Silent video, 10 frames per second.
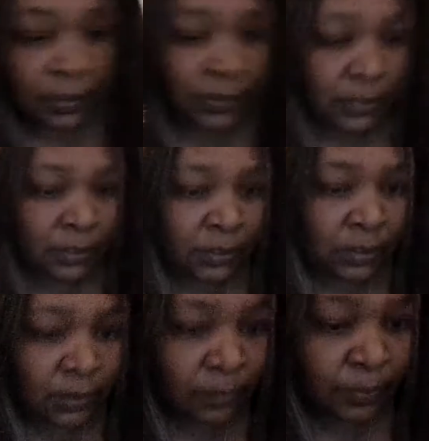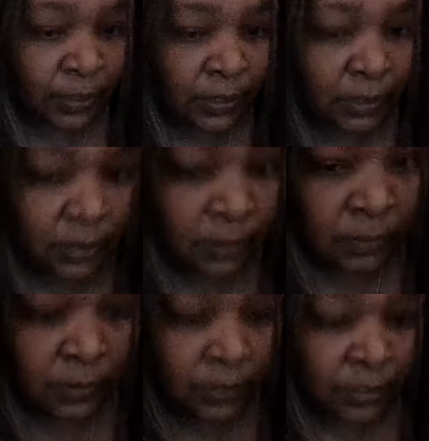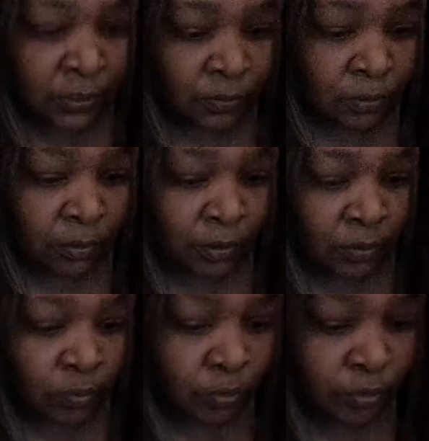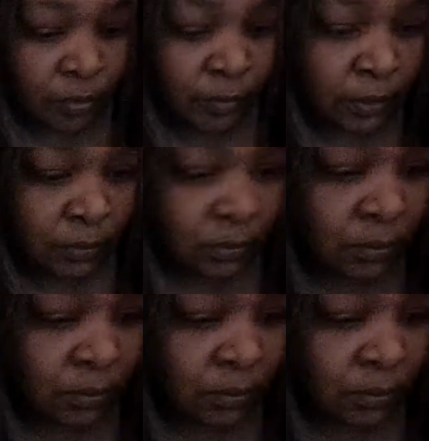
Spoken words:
the blanket was just rolling the water around.